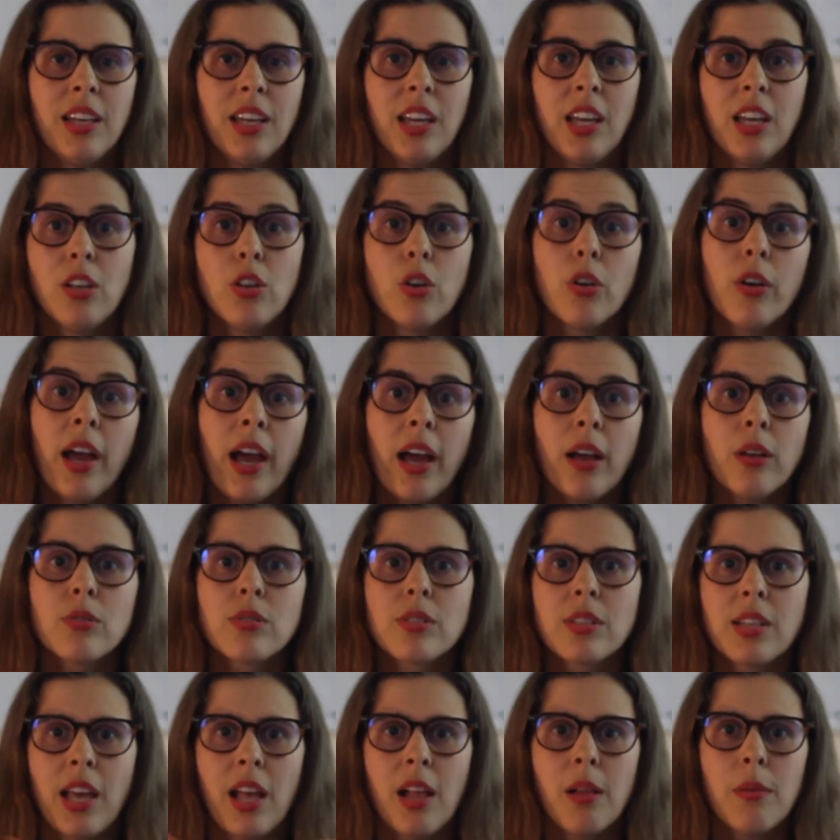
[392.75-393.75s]
in your
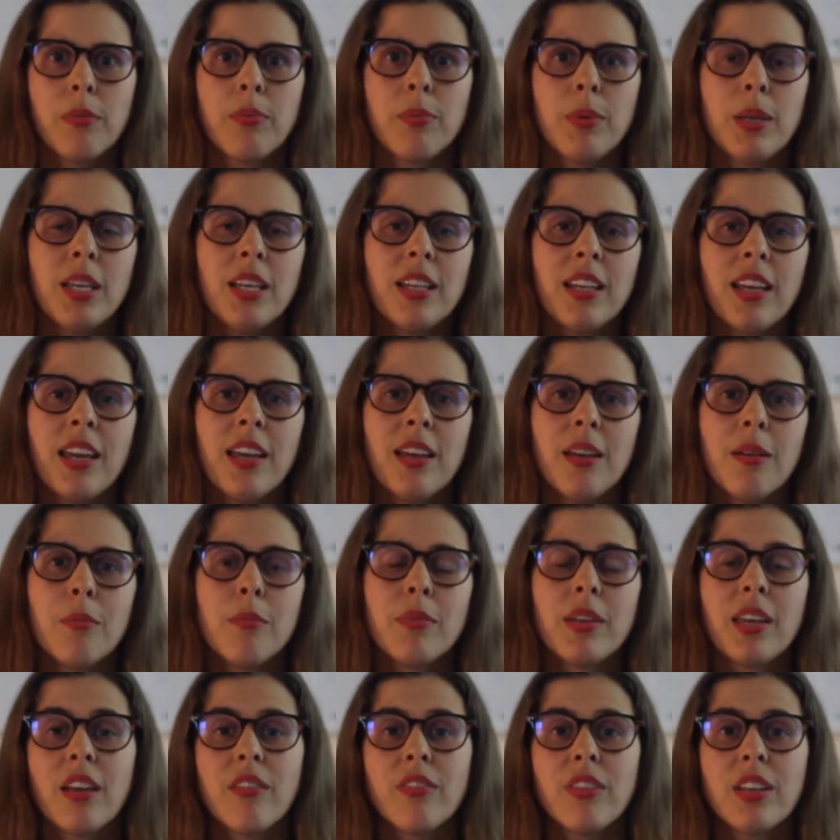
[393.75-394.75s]
house, helping
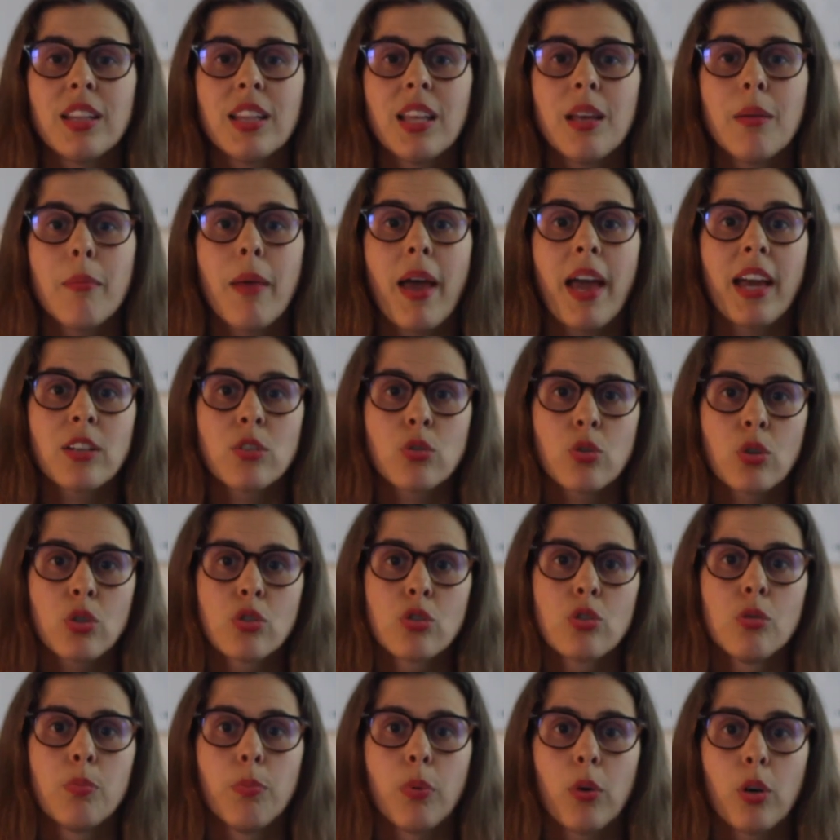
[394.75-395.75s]
him, giving them extra
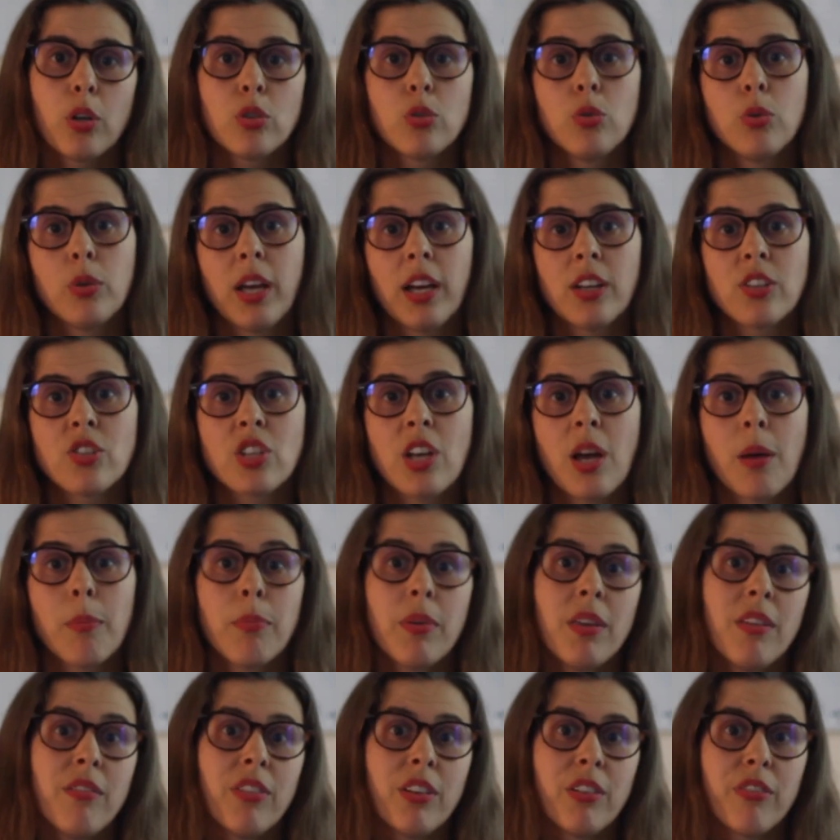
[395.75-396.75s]
support to catch
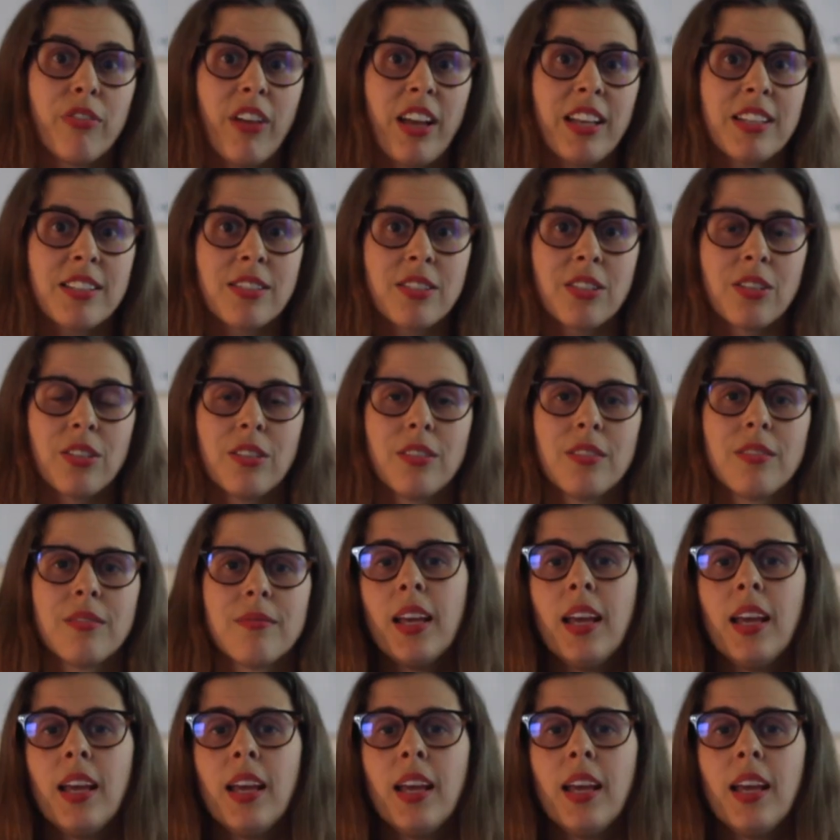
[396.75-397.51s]
up even faster.